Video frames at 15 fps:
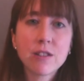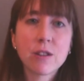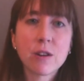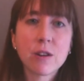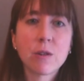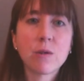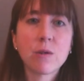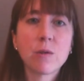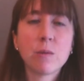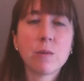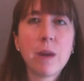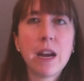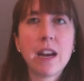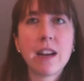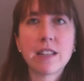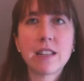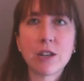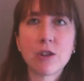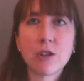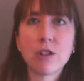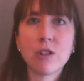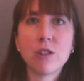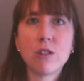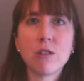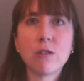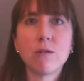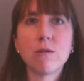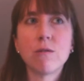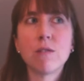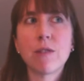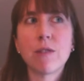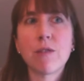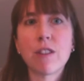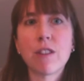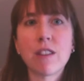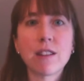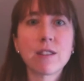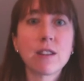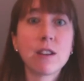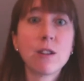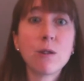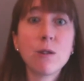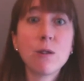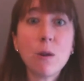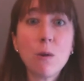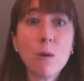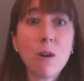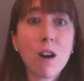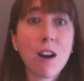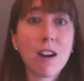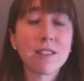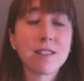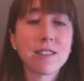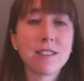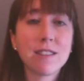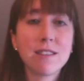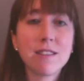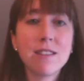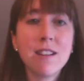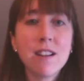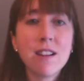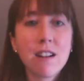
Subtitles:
So paying attention to different things like your yogurts and